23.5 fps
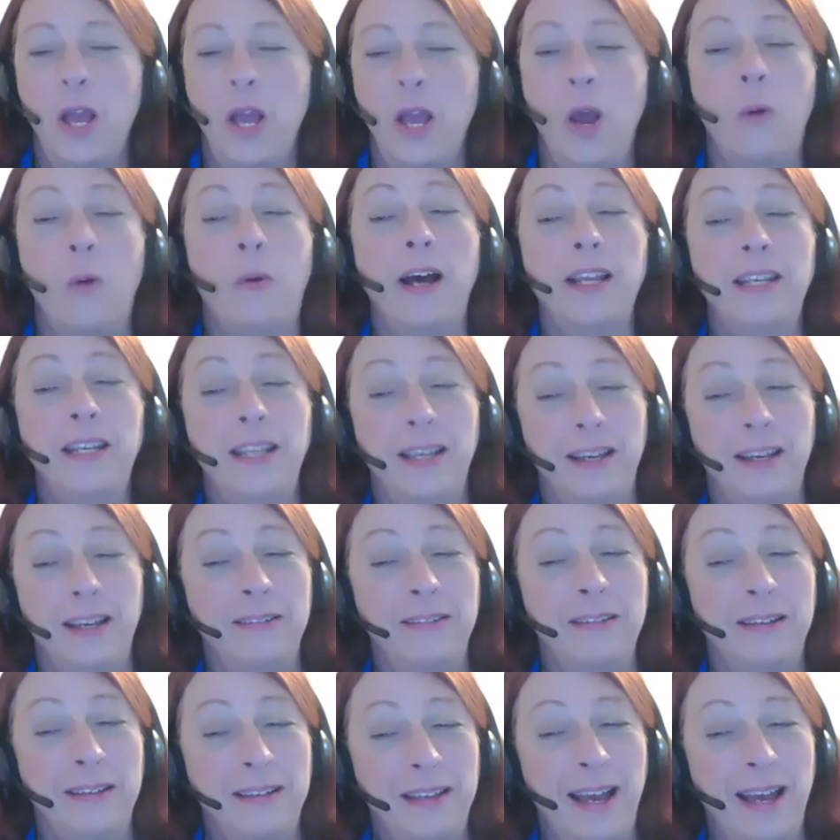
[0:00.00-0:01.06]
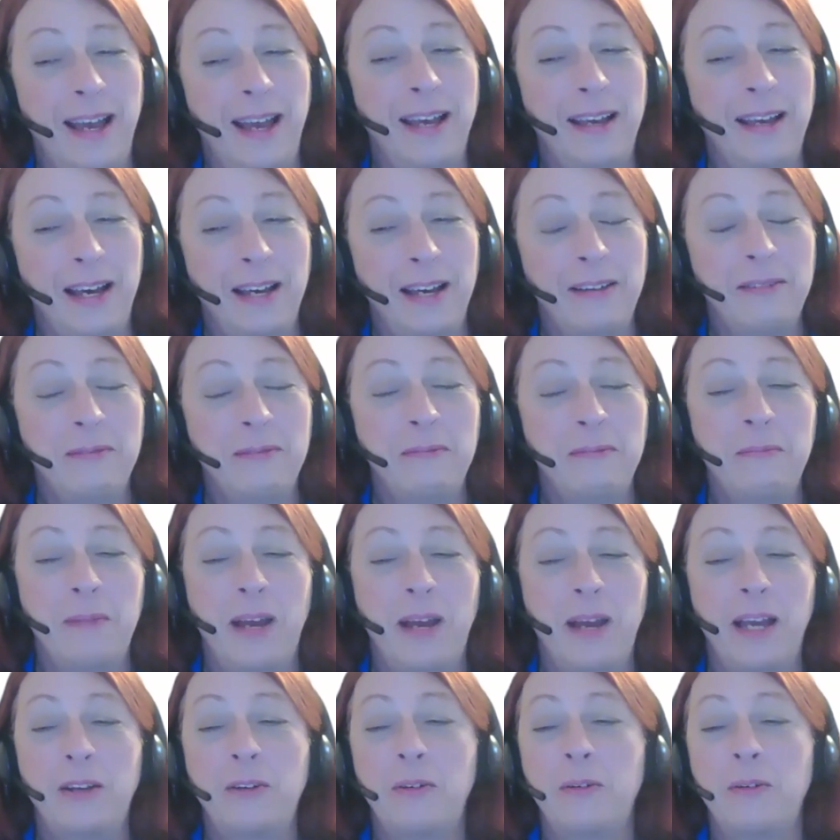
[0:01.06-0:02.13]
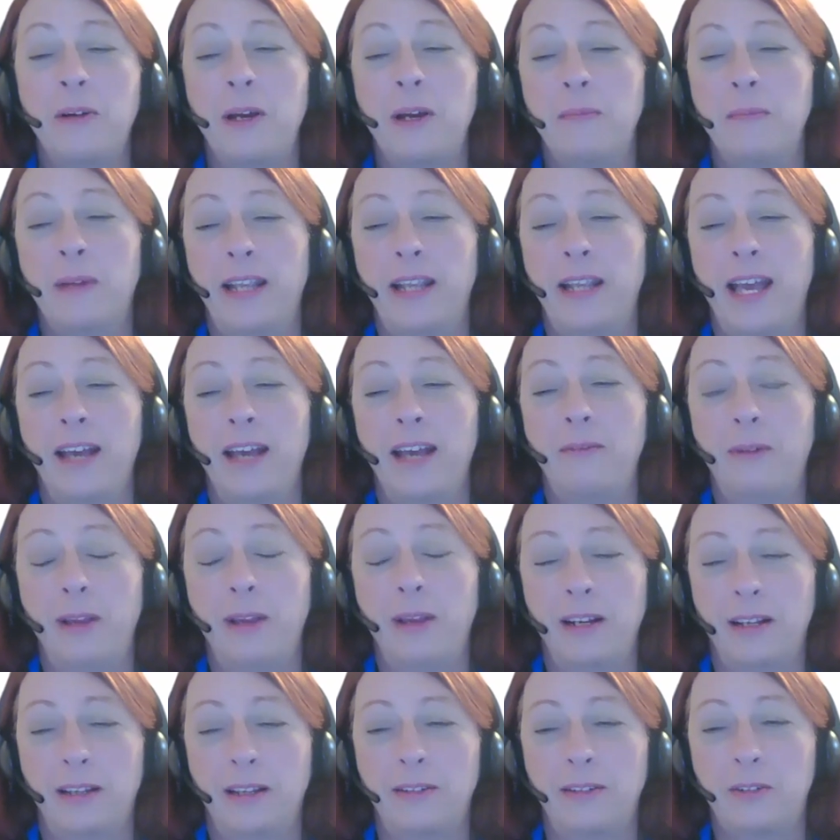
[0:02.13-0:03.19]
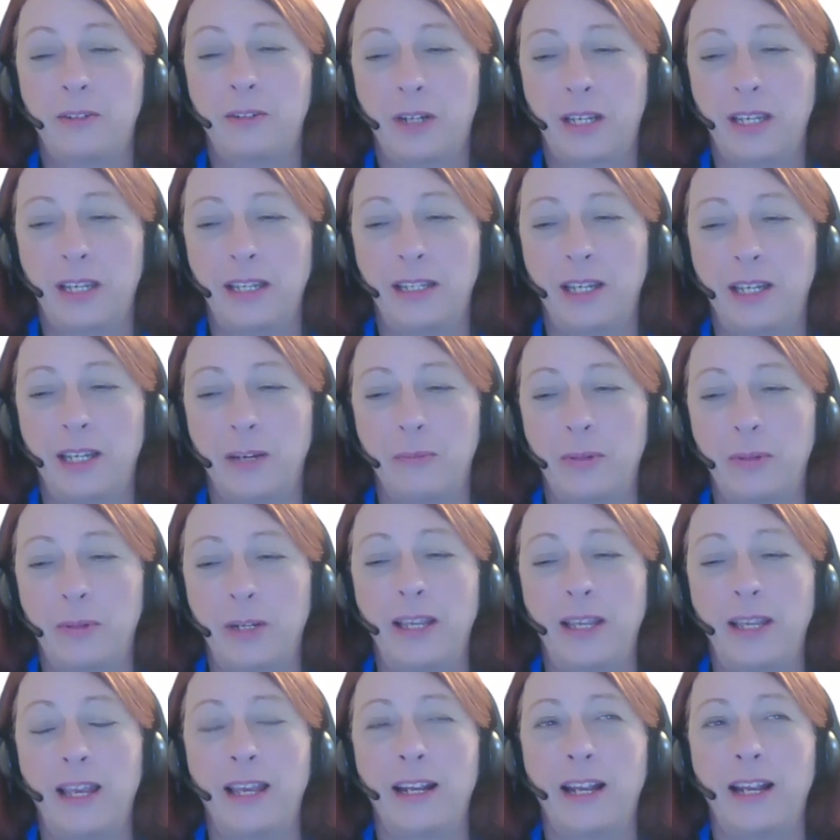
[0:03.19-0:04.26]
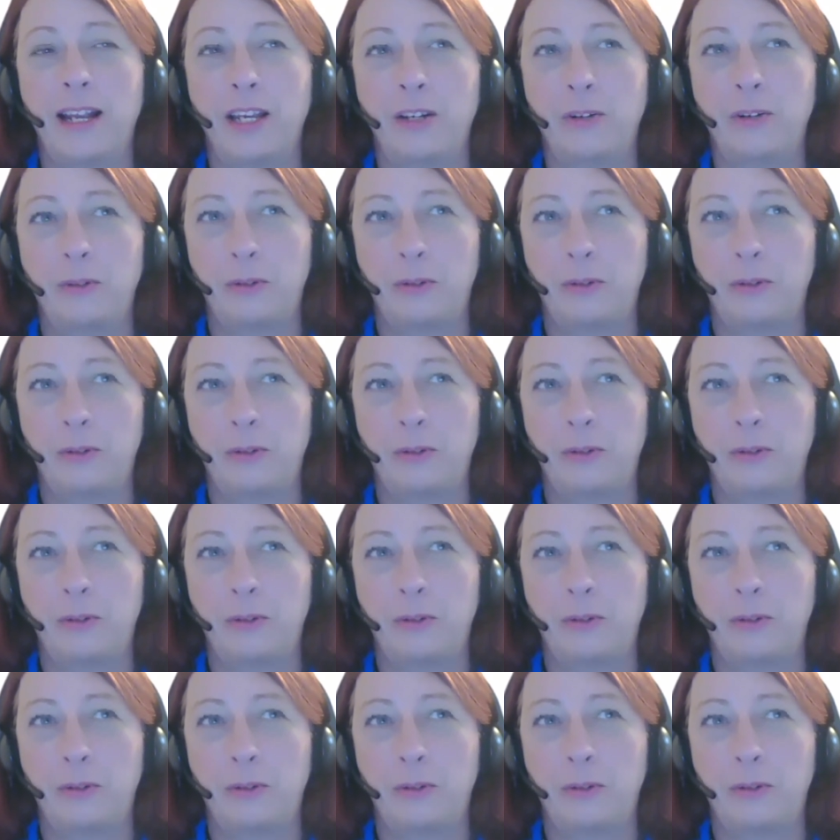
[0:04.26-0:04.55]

This is well, easy. I, know, I, I I grew up. My dad ran a trucking company, and okay.